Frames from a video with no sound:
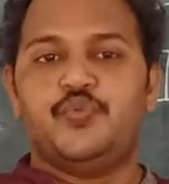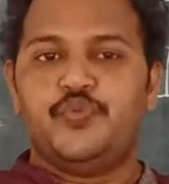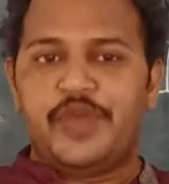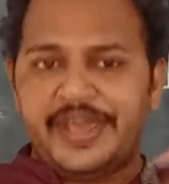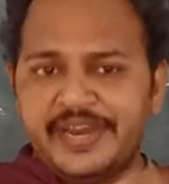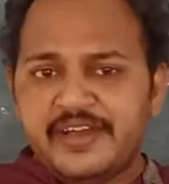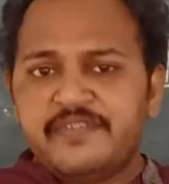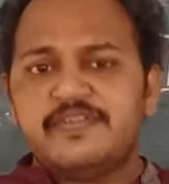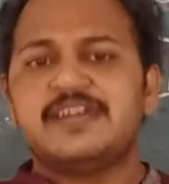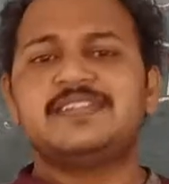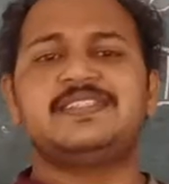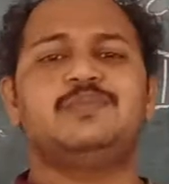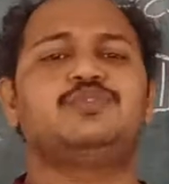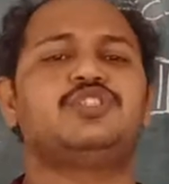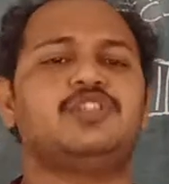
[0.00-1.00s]

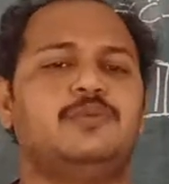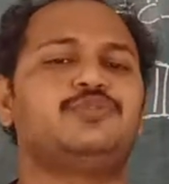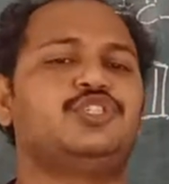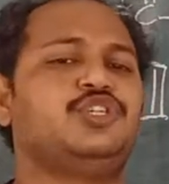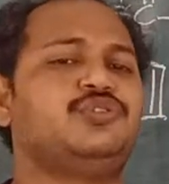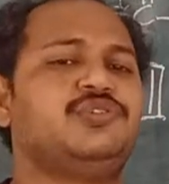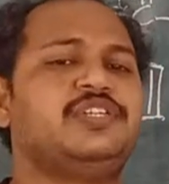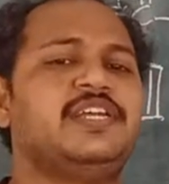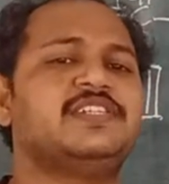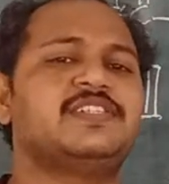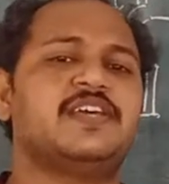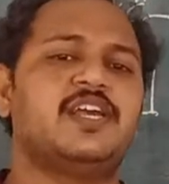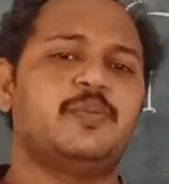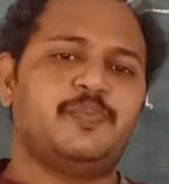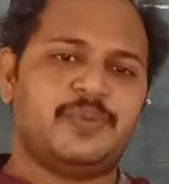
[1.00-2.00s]
whenever some
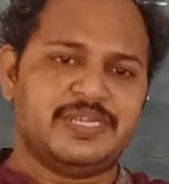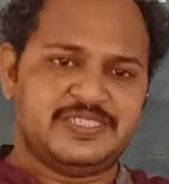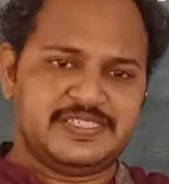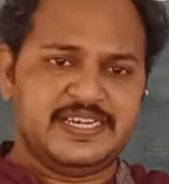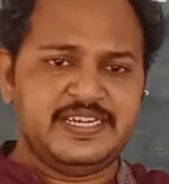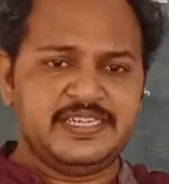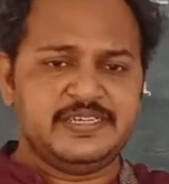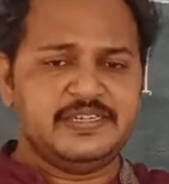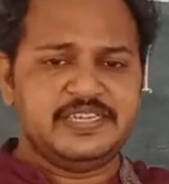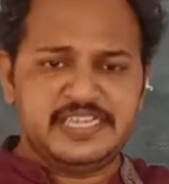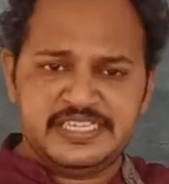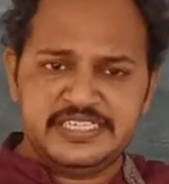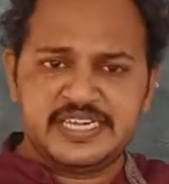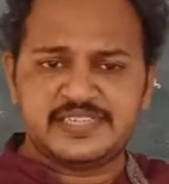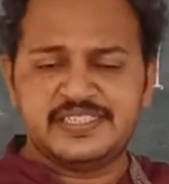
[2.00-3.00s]
substituents are present
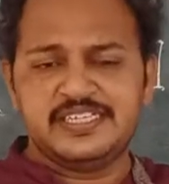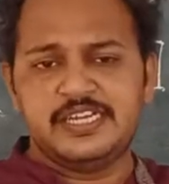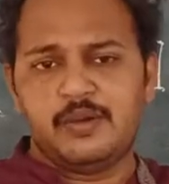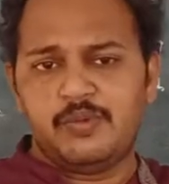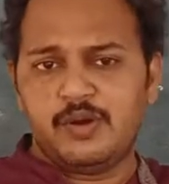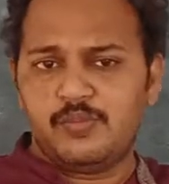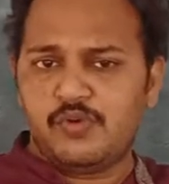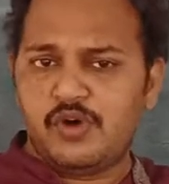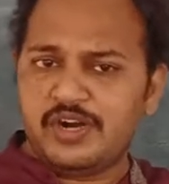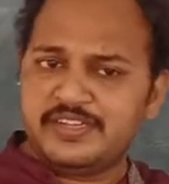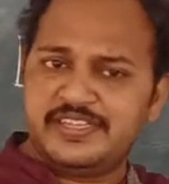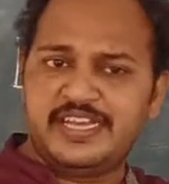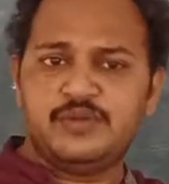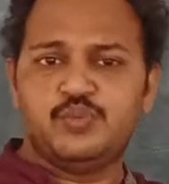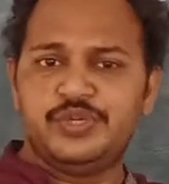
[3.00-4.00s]
near the double
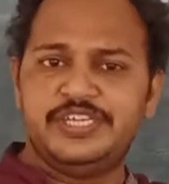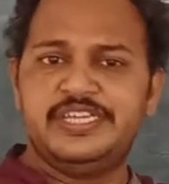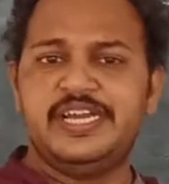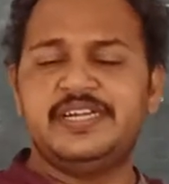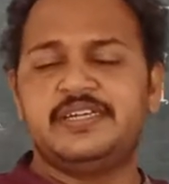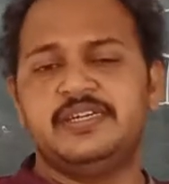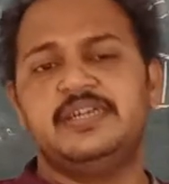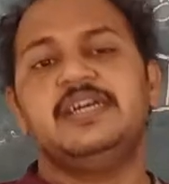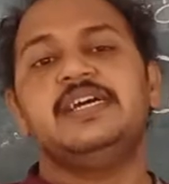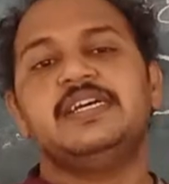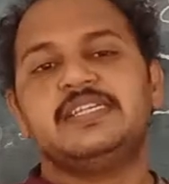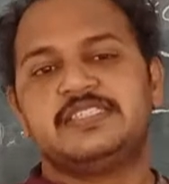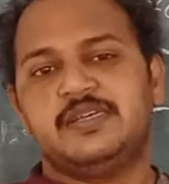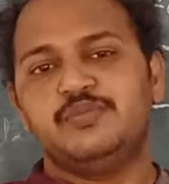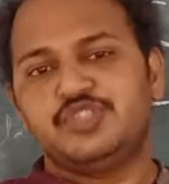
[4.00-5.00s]
bond, then we
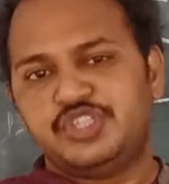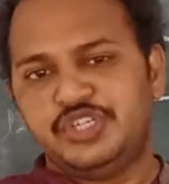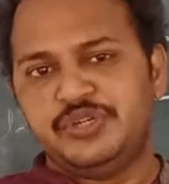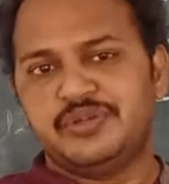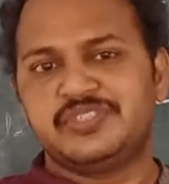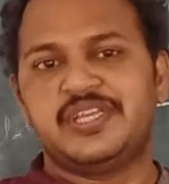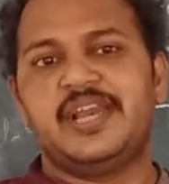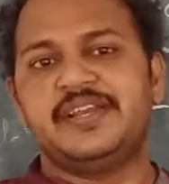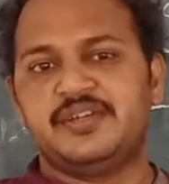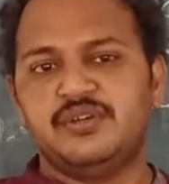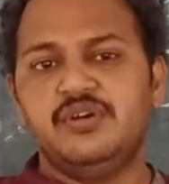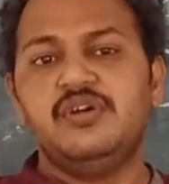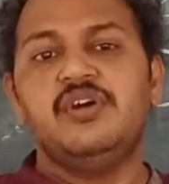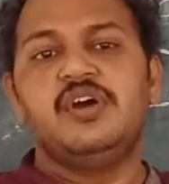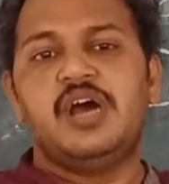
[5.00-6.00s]
get some
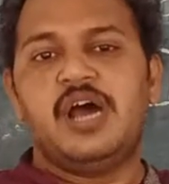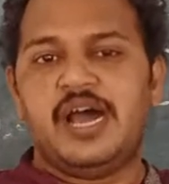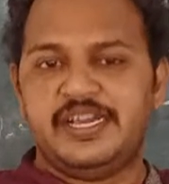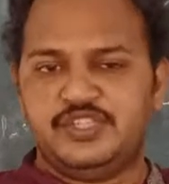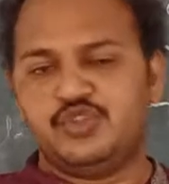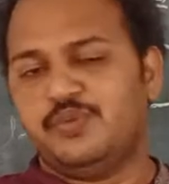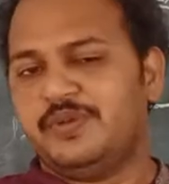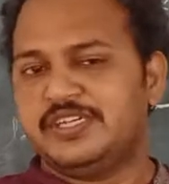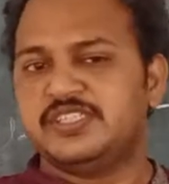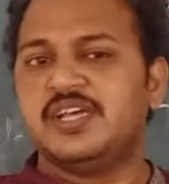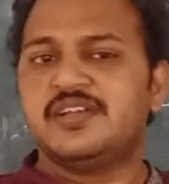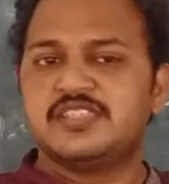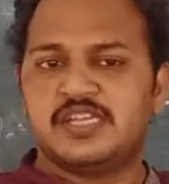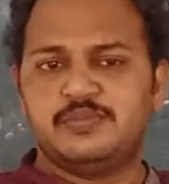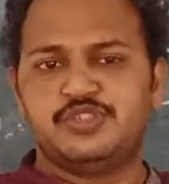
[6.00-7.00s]
stereoselective isomers
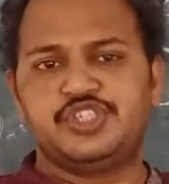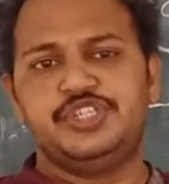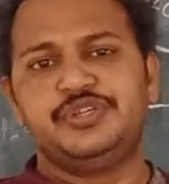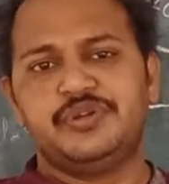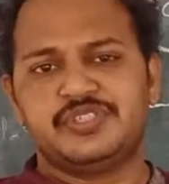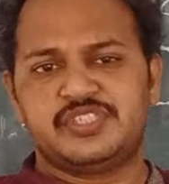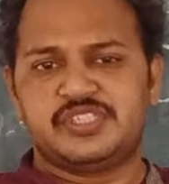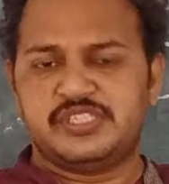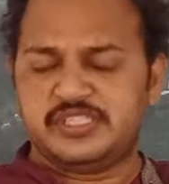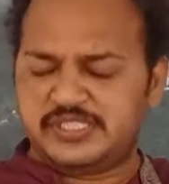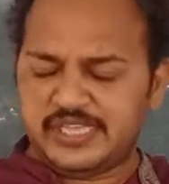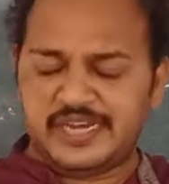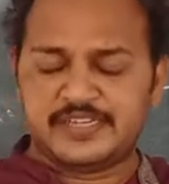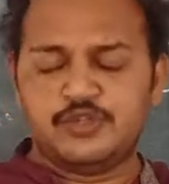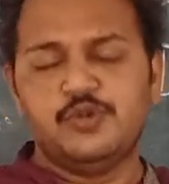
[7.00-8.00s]
or some
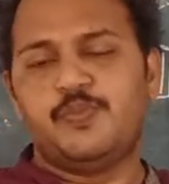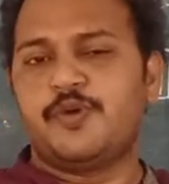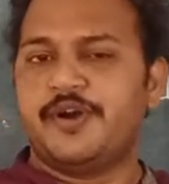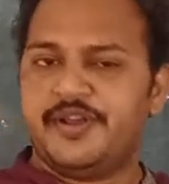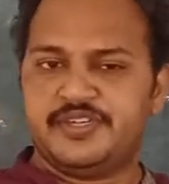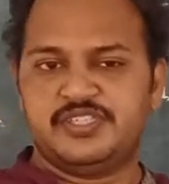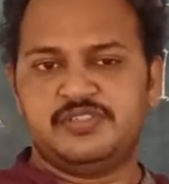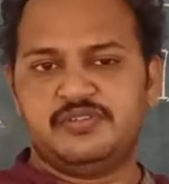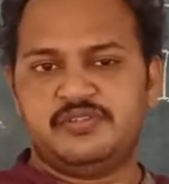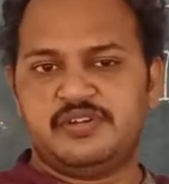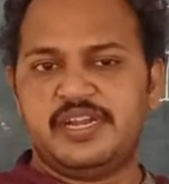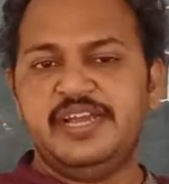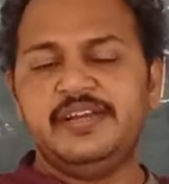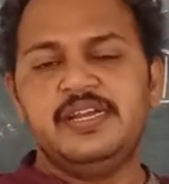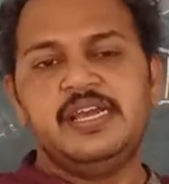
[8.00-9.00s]
stereoselective products,
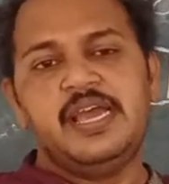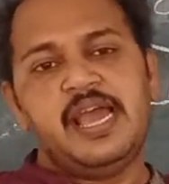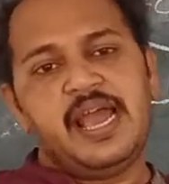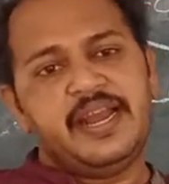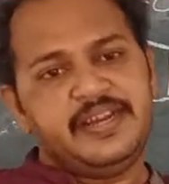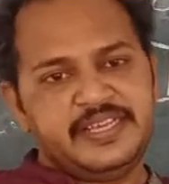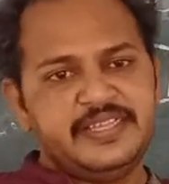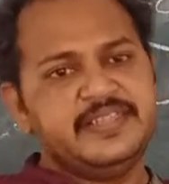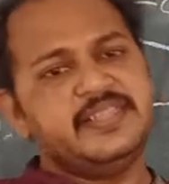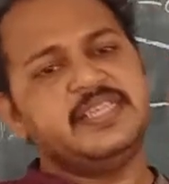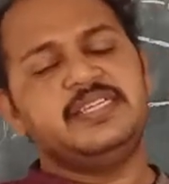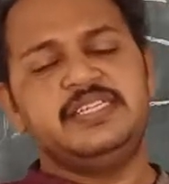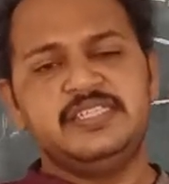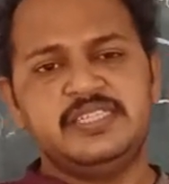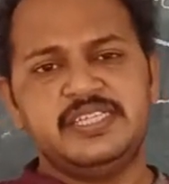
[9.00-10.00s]
right? And
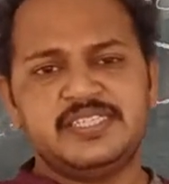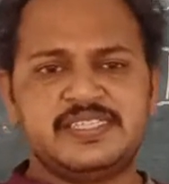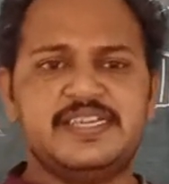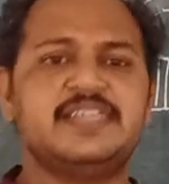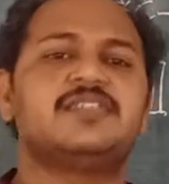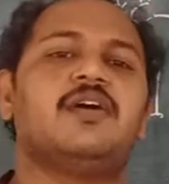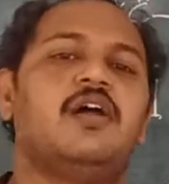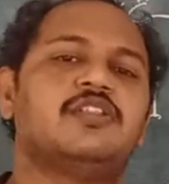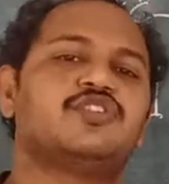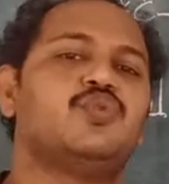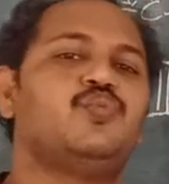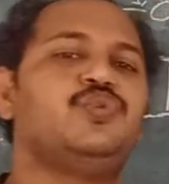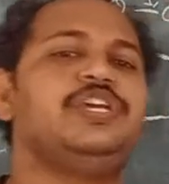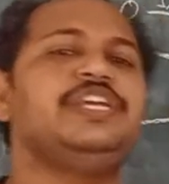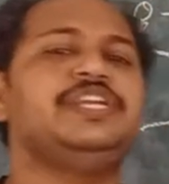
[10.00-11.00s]
in this case
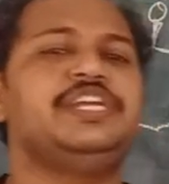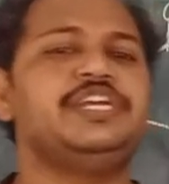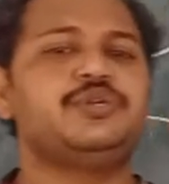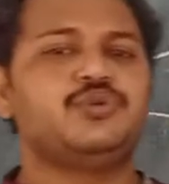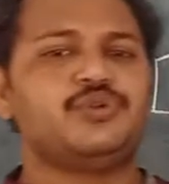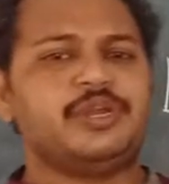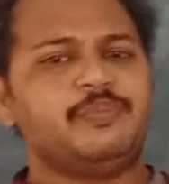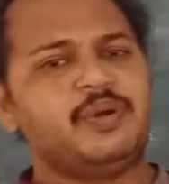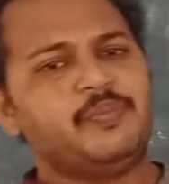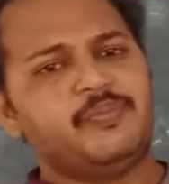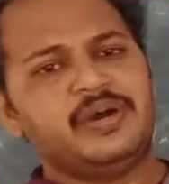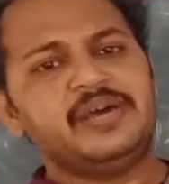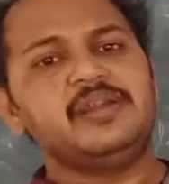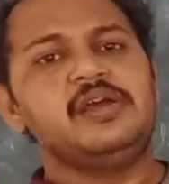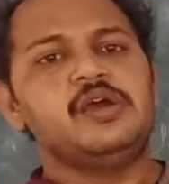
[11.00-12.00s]
also we need to
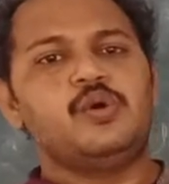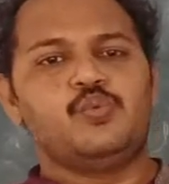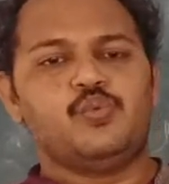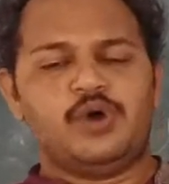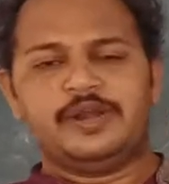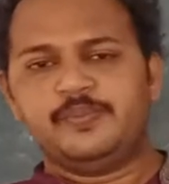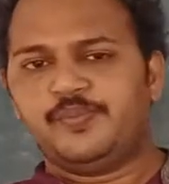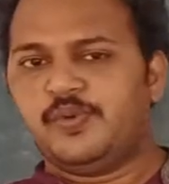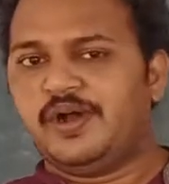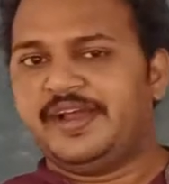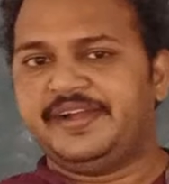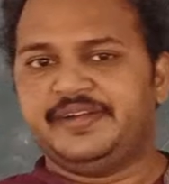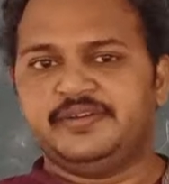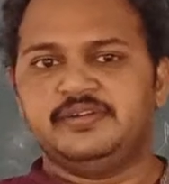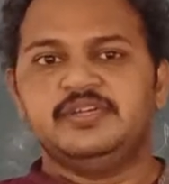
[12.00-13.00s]
remember one
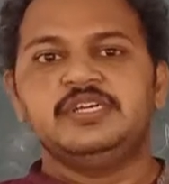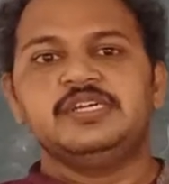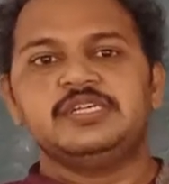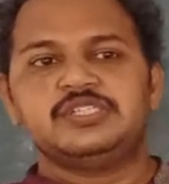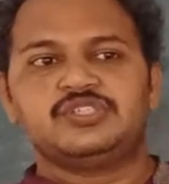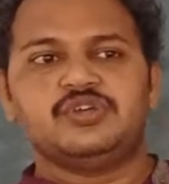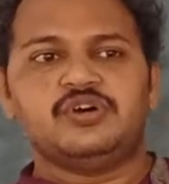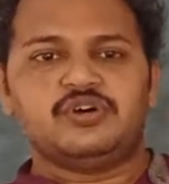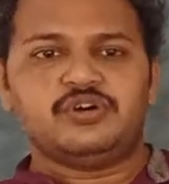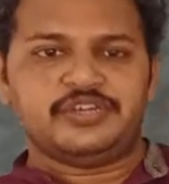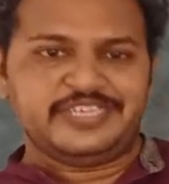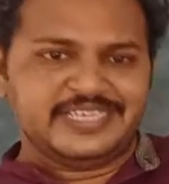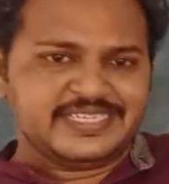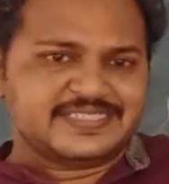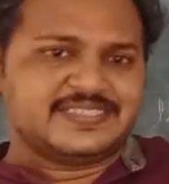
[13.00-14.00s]
point.
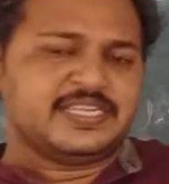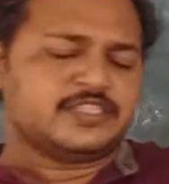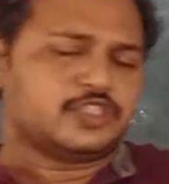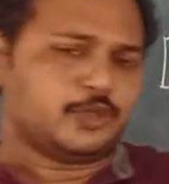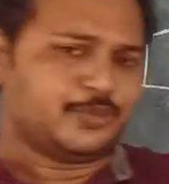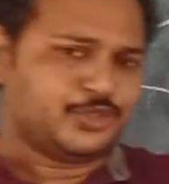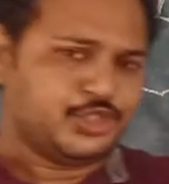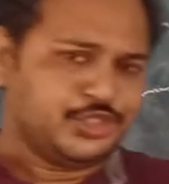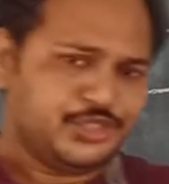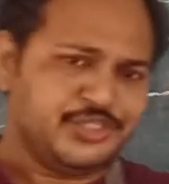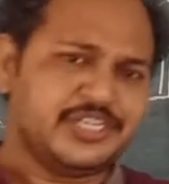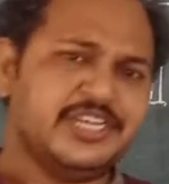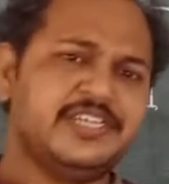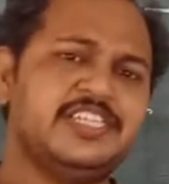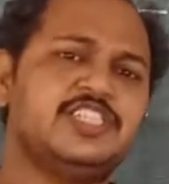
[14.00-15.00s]
So is the
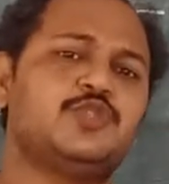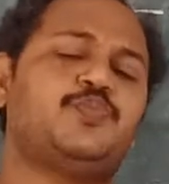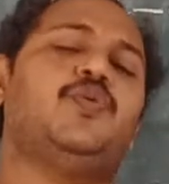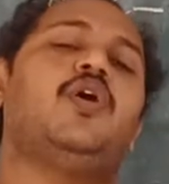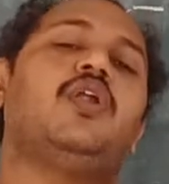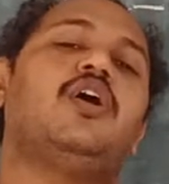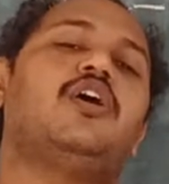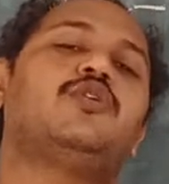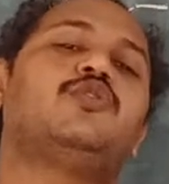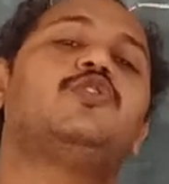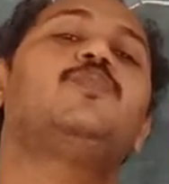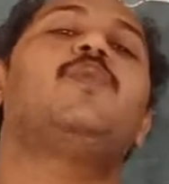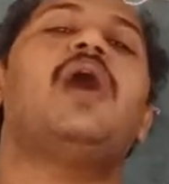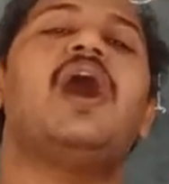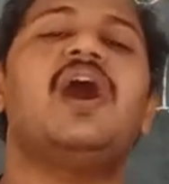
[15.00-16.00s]
substituent is polar
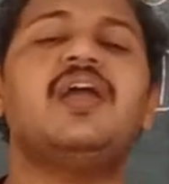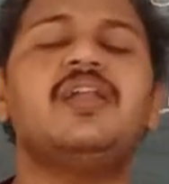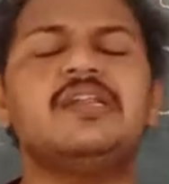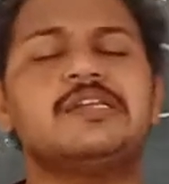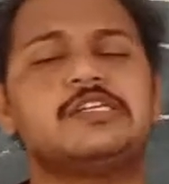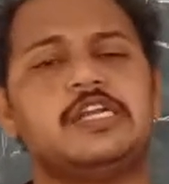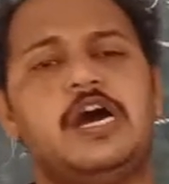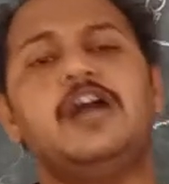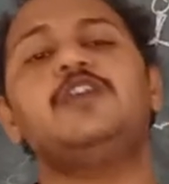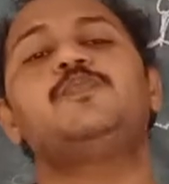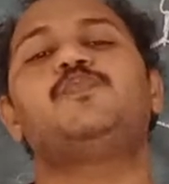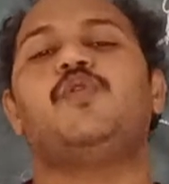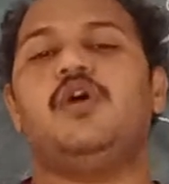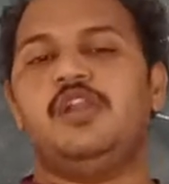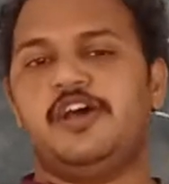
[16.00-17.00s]
group or
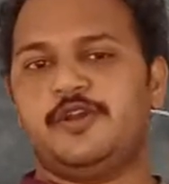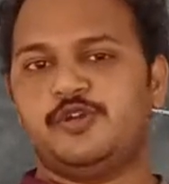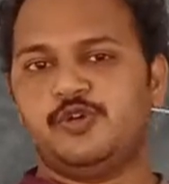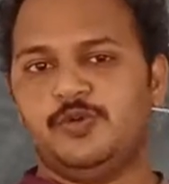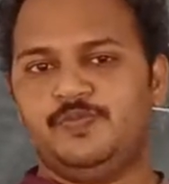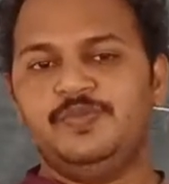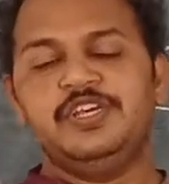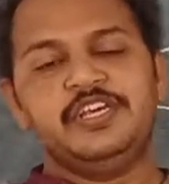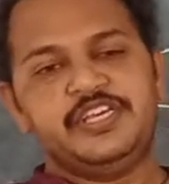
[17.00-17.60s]
not polar group?